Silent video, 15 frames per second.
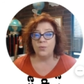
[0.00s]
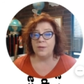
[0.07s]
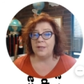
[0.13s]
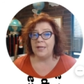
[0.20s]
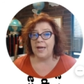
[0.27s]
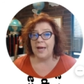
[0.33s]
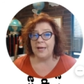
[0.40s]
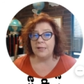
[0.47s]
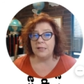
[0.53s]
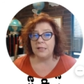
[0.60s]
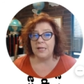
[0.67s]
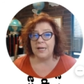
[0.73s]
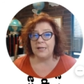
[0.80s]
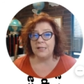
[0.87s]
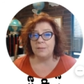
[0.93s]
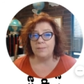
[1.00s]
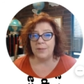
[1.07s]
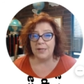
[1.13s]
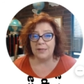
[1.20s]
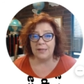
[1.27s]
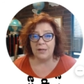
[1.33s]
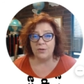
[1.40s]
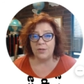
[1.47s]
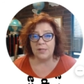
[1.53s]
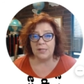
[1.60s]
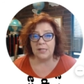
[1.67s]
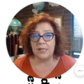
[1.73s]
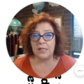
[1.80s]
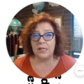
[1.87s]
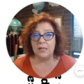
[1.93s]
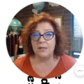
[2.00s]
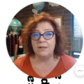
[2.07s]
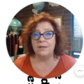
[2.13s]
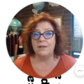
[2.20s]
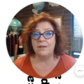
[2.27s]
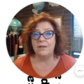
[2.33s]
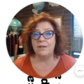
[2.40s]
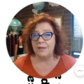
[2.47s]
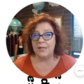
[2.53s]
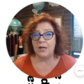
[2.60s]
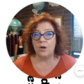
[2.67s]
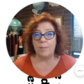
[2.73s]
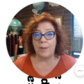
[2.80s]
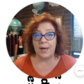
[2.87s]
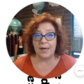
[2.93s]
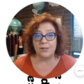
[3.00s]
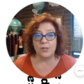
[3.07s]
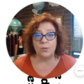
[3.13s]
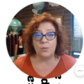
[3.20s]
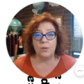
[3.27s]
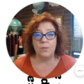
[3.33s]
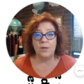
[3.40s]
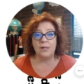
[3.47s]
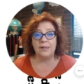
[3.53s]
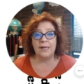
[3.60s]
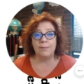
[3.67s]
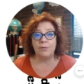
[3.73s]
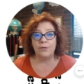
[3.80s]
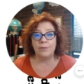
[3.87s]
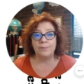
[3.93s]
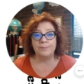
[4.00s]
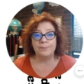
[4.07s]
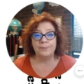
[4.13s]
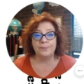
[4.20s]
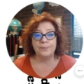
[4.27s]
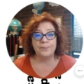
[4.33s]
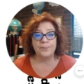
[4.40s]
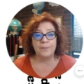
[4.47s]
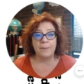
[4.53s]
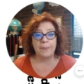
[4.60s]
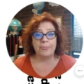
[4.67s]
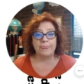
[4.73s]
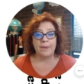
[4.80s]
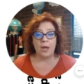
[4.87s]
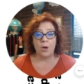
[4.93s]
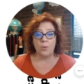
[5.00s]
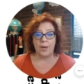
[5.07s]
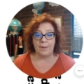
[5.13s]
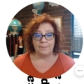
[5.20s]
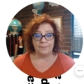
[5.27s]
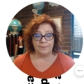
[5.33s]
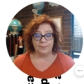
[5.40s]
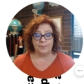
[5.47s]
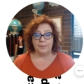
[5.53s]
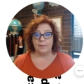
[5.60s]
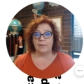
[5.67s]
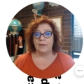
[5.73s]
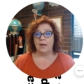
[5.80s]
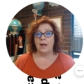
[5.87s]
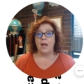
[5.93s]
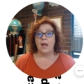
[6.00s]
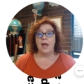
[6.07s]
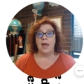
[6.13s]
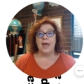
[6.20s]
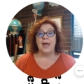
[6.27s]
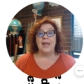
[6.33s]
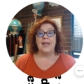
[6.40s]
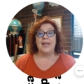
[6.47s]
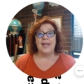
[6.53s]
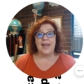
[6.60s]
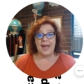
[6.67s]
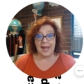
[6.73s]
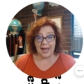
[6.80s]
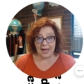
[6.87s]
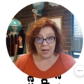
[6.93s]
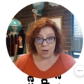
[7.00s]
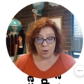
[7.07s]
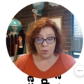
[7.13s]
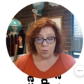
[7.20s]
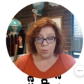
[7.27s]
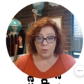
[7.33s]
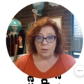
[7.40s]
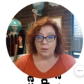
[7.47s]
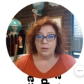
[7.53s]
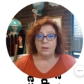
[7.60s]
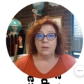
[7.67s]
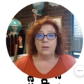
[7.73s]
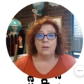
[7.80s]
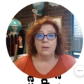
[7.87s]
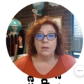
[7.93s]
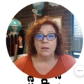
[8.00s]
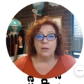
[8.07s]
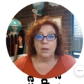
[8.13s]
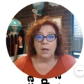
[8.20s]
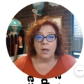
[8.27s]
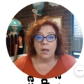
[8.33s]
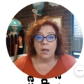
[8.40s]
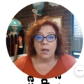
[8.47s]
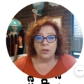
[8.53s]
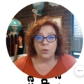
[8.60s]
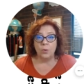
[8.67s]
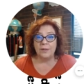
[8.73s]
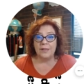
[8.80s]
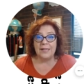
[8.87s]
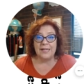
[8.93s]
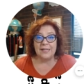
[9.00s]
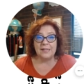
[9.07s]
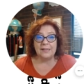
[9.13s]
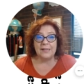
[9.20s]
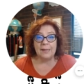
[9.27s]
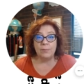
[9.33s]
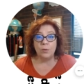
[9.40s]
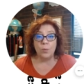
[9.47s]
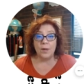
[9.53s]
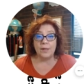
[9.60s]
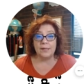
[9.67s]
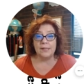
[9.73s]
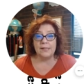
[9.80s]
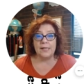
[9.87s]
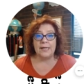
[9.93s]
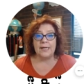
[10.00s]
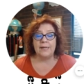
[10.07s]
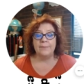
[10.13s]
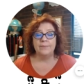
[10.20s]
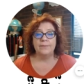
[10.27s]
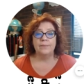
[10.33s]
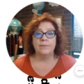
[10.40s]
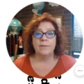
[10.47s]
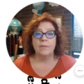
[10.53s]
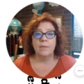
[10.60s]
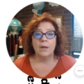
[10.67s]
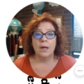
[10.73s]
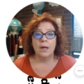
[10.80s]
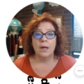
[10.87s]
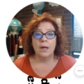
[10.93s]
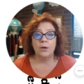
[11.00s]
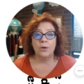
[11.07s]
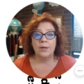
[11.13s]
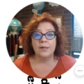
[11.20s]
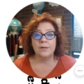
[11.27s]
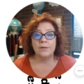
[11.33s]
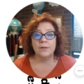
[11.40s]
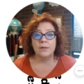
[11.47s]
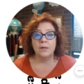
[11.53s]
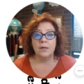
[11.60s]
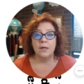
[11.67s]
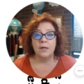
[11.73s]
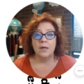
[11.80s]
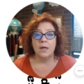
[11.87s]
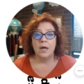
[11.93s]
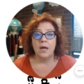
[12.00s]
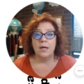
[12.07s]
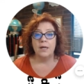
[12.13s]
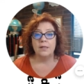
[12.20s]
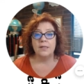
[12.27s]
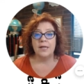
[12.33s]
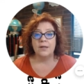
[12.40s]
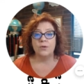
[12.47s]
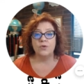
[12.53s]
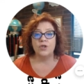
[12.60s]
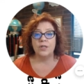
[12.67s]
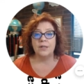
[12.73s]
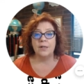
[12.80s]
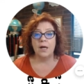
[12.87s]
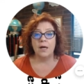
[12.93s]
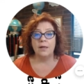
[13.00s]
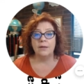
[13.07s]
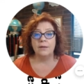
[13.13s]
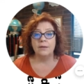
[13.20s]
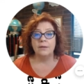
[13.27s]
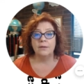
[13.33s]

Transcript: with the Aztecs, but they're still nearby, so we want to label them. Okay. Now, you only need to label one city. Here it is, Tenochtitlan.